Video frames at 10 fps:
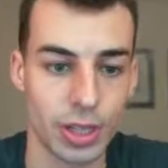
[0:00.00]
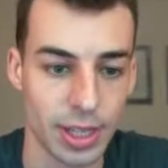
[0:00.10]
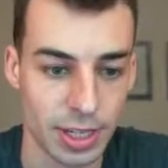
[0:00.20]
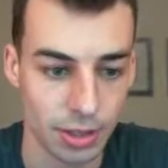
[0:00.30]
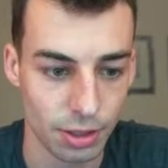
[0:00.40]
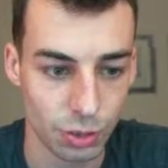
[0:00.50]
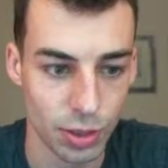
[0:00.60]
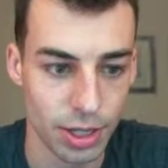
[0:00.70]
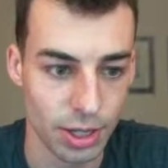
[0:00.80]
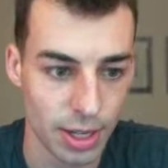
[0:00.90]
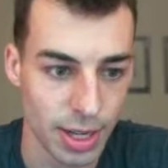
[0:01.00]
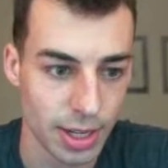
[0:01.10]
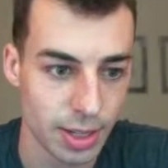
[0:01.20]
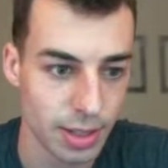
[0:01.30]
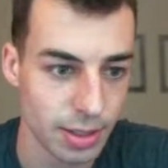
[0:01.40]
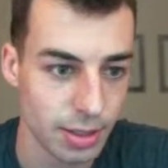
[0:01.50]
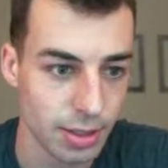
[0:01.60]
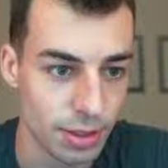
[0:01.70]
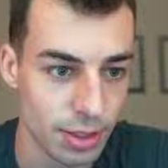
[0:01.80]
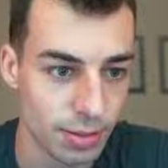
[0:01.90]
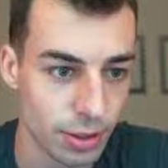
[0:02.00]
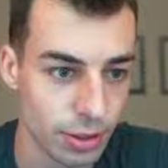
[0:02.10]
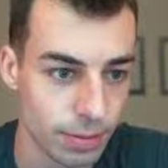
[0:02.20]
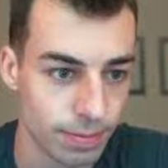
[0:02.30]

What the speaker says: in cases when n is even.